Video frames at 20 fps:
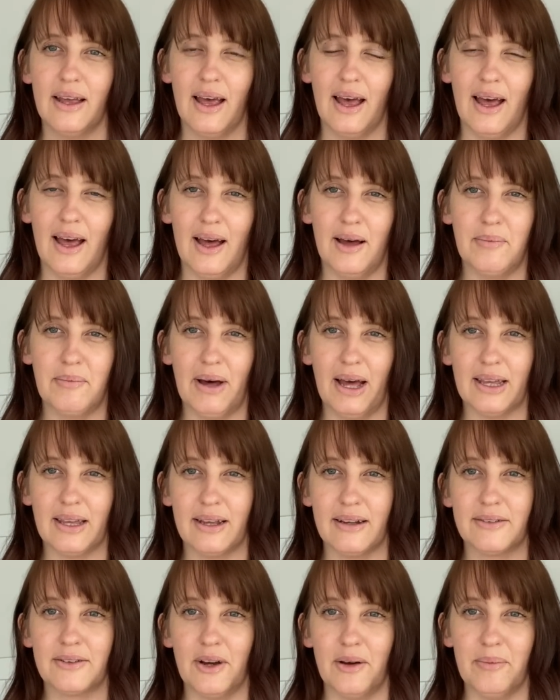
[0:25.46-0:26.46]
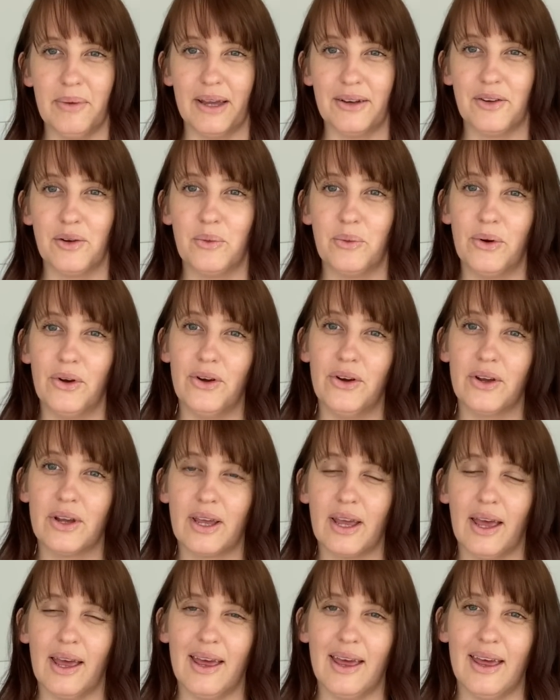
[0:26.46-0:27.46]
Mike has gone back to work
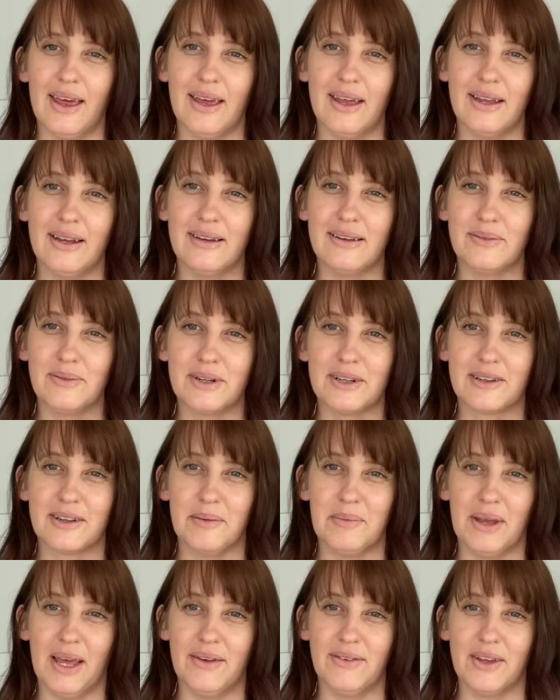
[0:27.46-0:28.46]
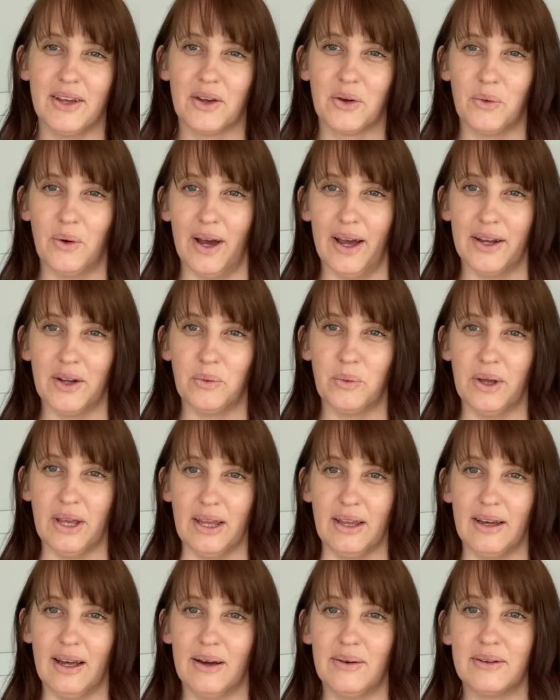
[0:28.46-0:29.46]
and we're just going to be having a quieter
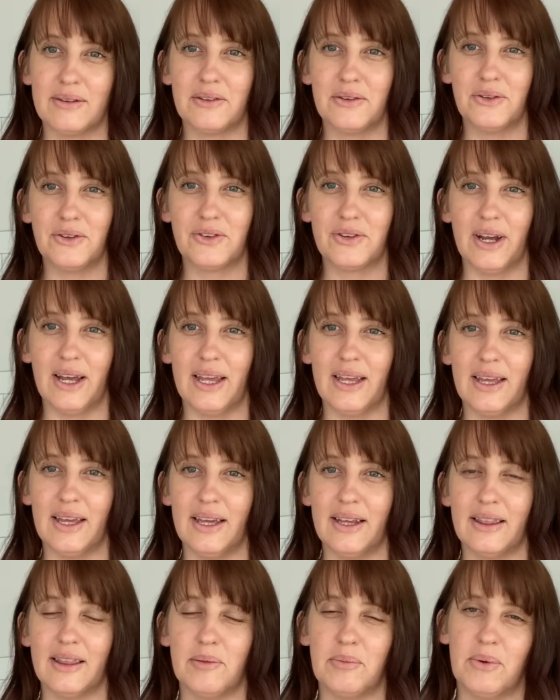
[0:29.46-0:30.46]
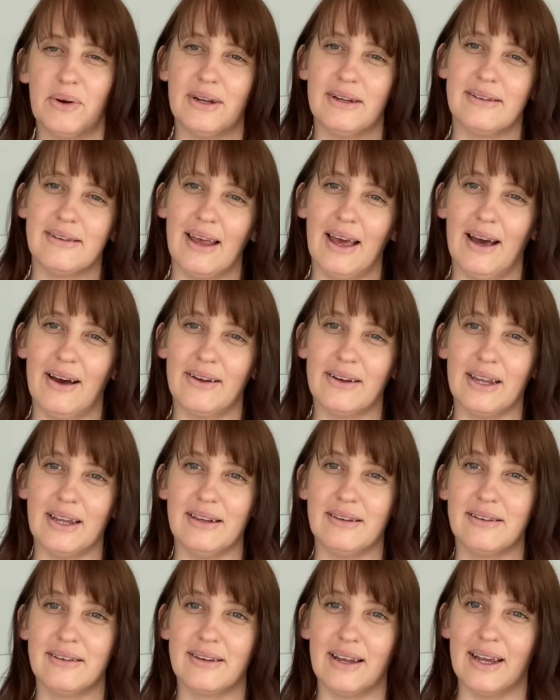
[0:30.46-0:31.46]
week. I will still try and get the boys out
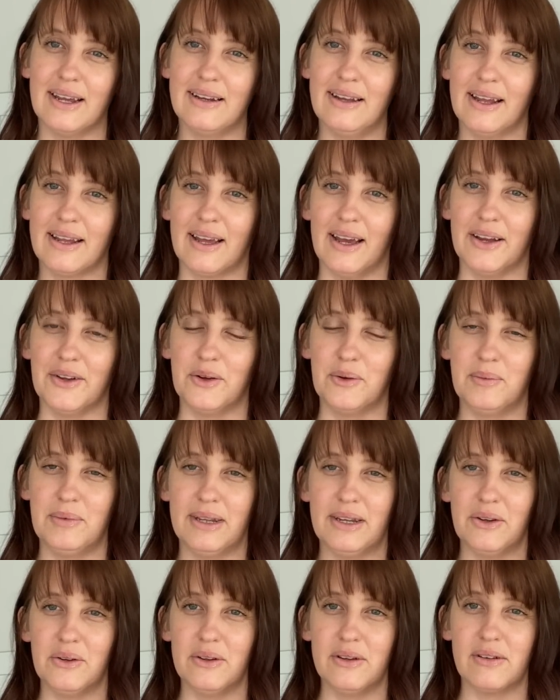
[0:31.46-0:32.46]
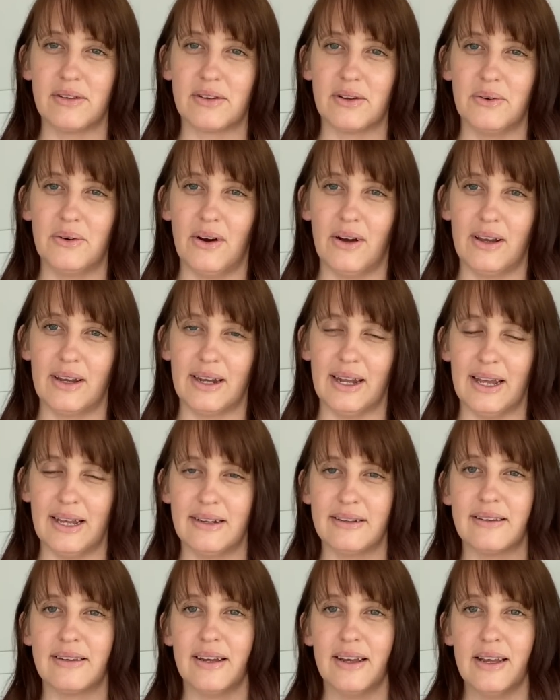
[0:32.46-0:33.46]
each day like I normally do in the school
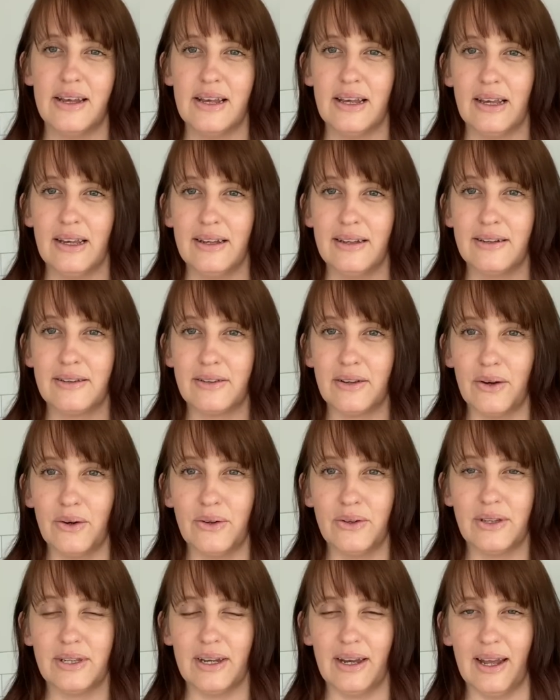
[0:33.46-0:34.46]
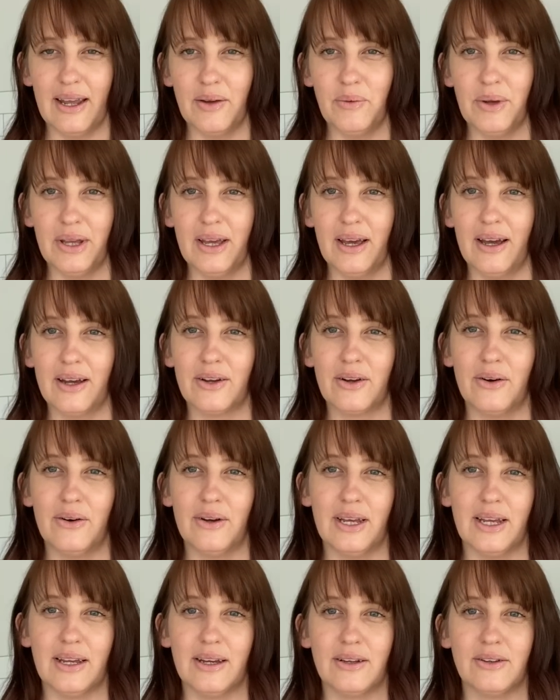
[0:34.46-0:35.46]
holidays. So today we are
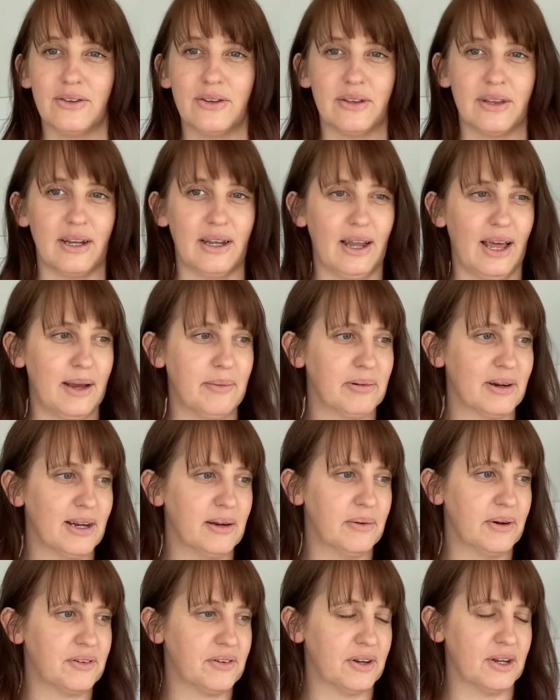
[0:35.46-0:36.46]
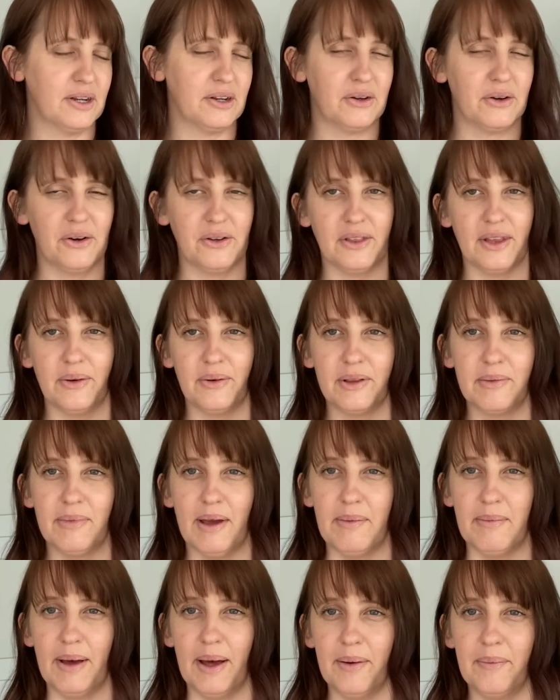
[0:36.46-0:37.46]
going to the library. We're actually going to go there with my
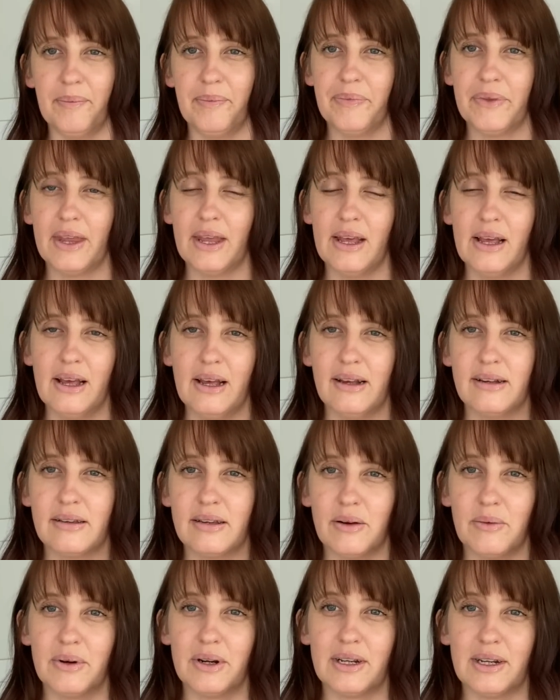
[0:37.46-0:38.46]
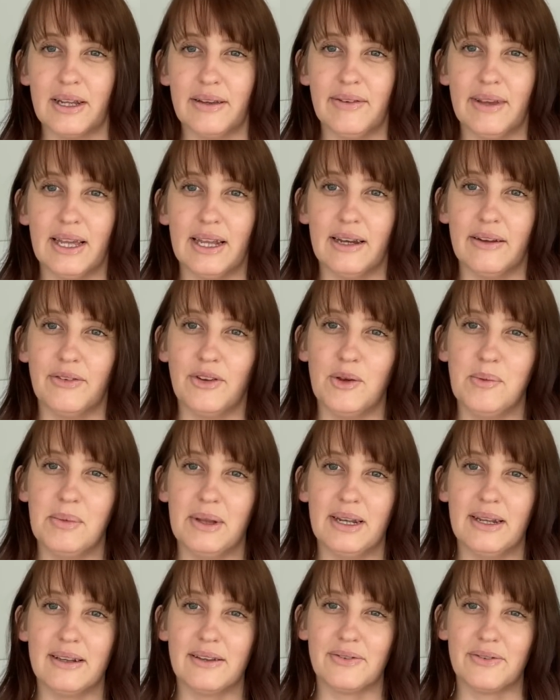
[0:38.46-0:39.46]
mum. So we're leaving in a few
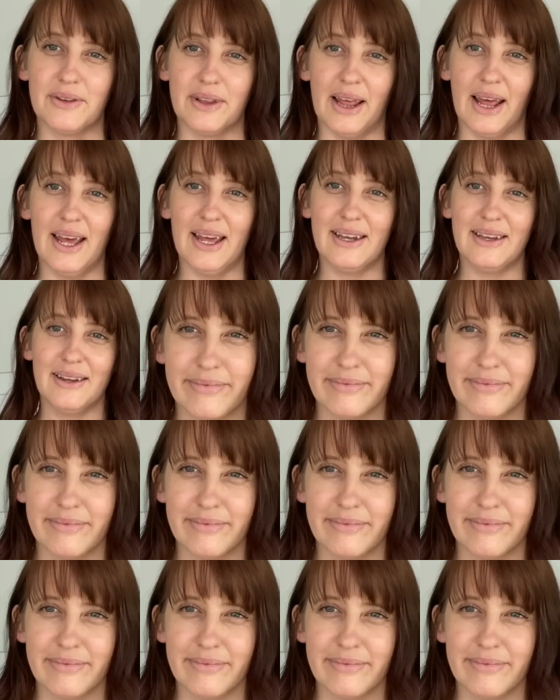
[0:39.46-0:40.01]
minutes for that.